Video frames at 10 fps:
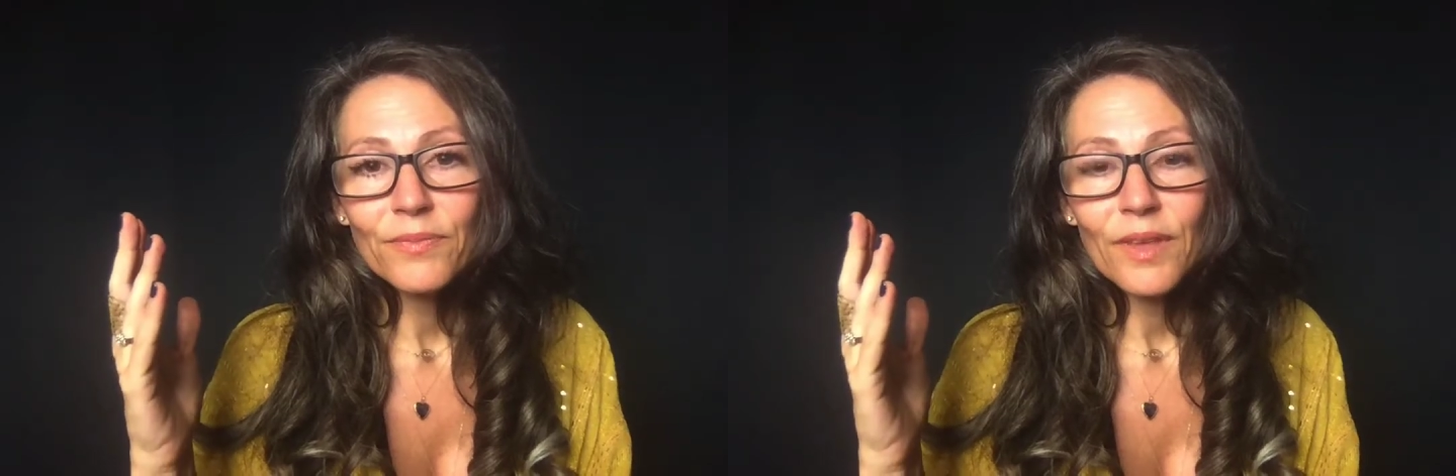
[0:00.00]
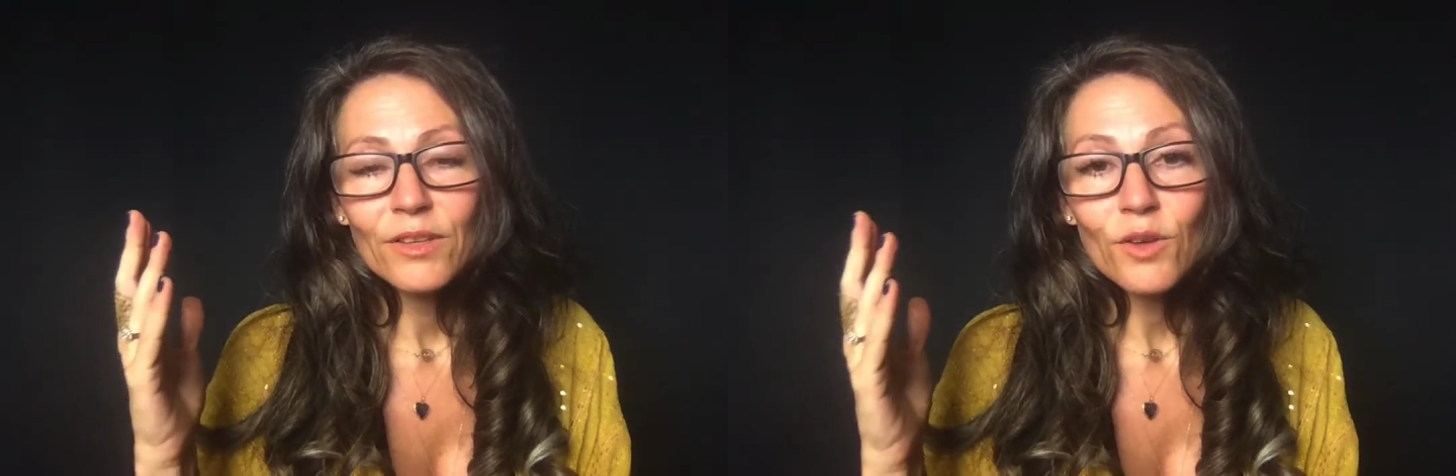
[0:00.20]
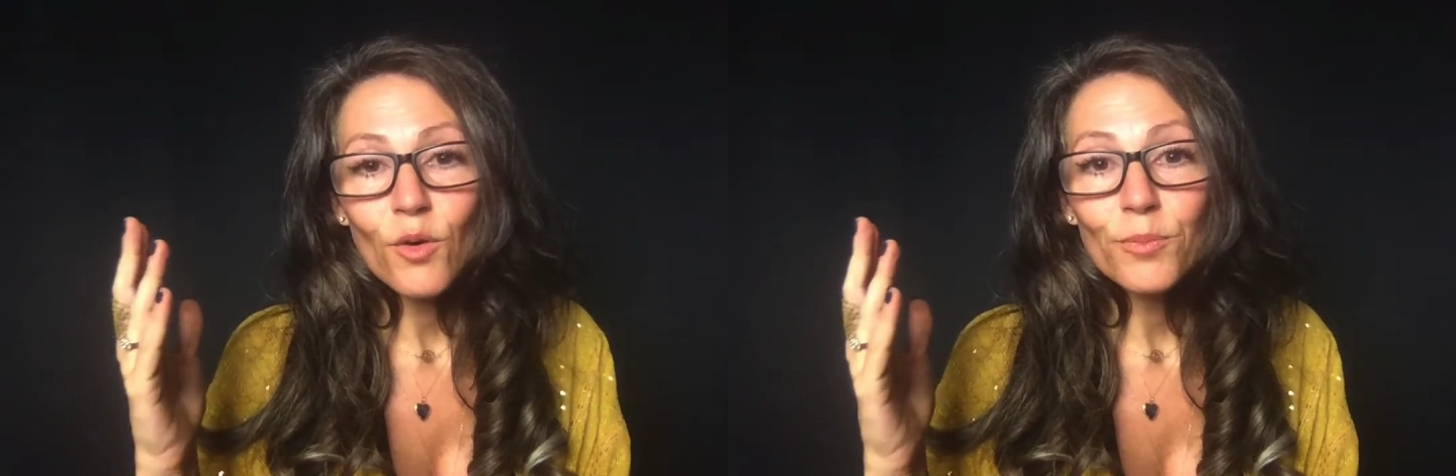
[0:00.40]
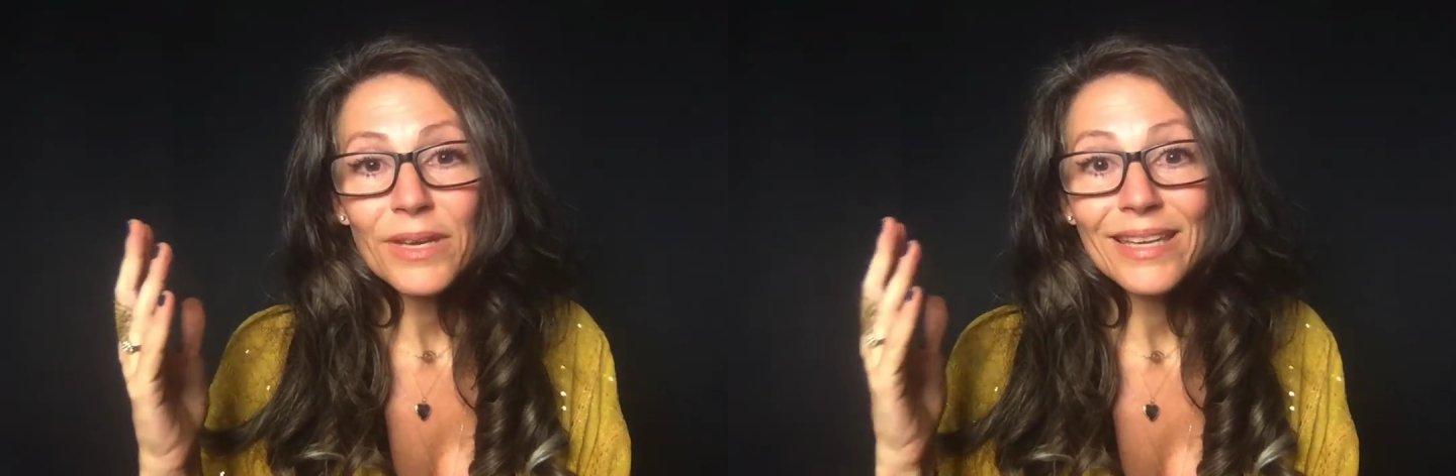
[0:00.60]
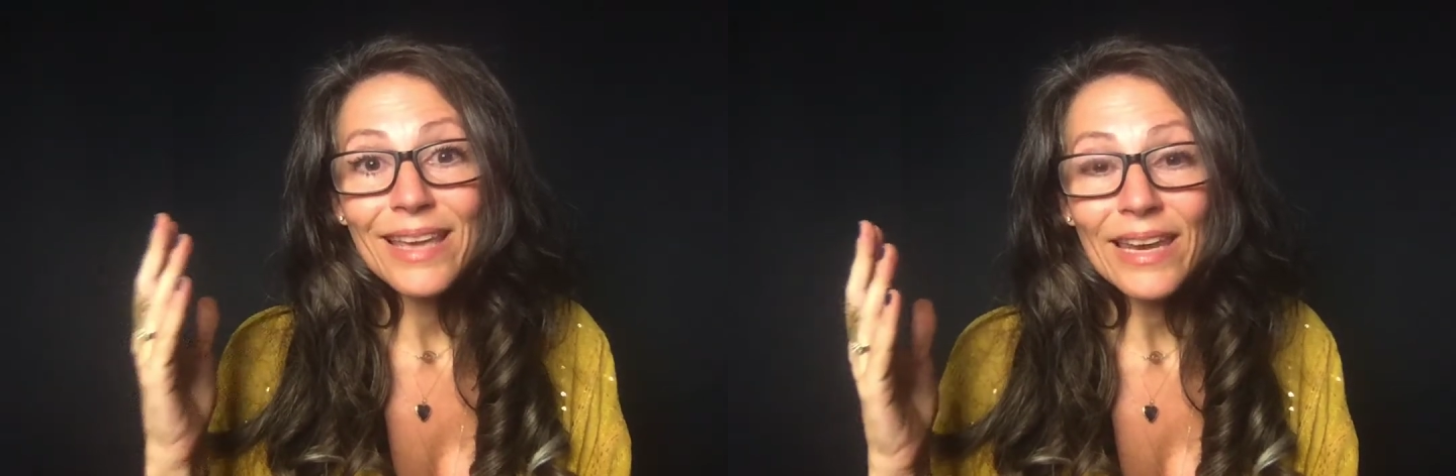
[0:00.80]
It told me to
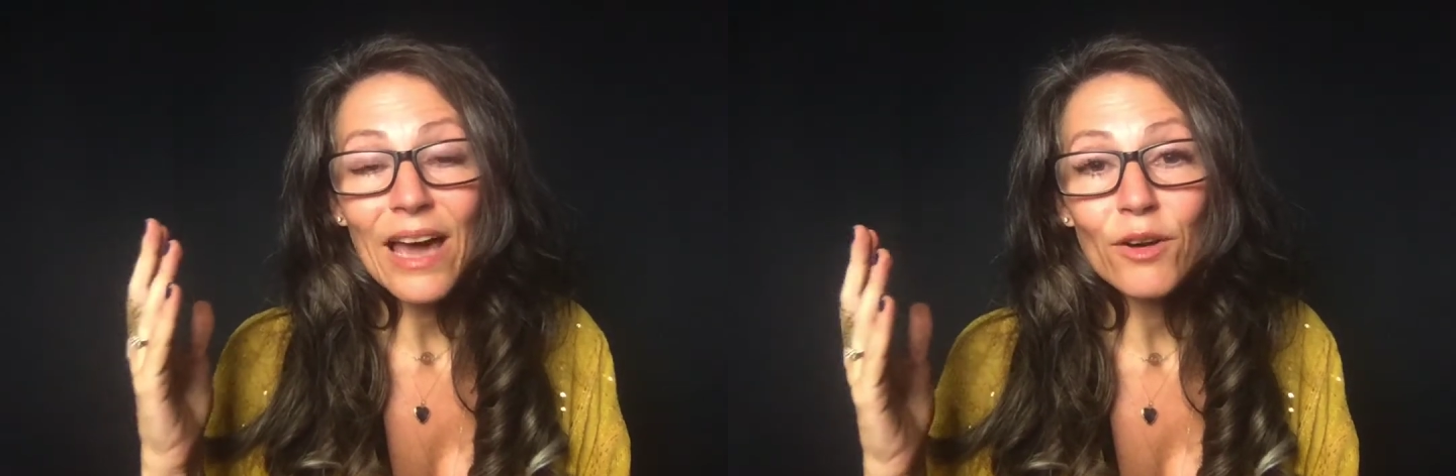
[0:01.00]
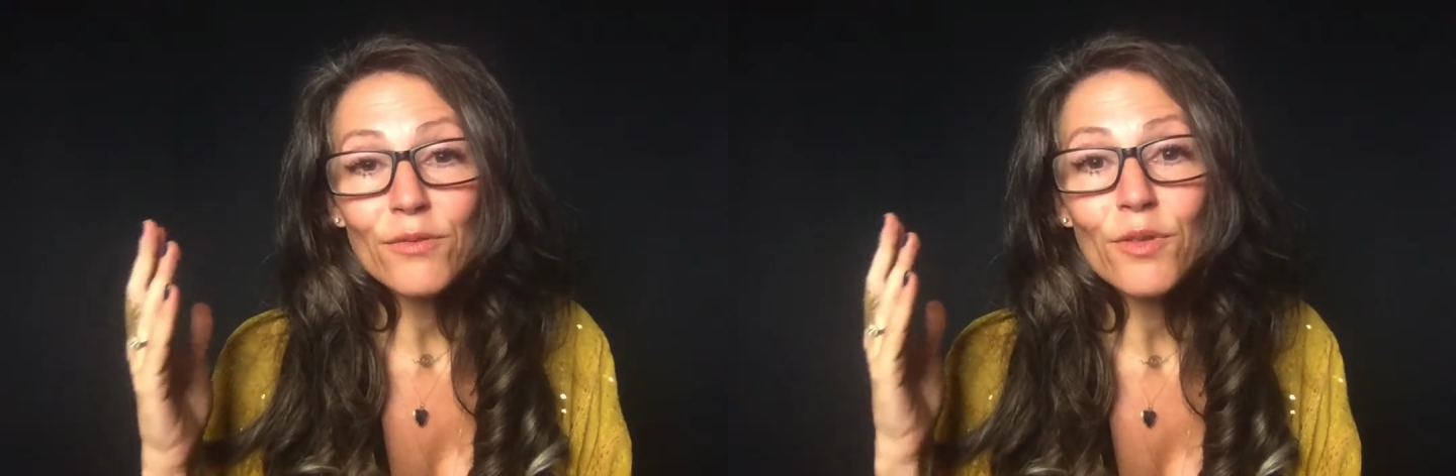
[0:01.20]
get out of the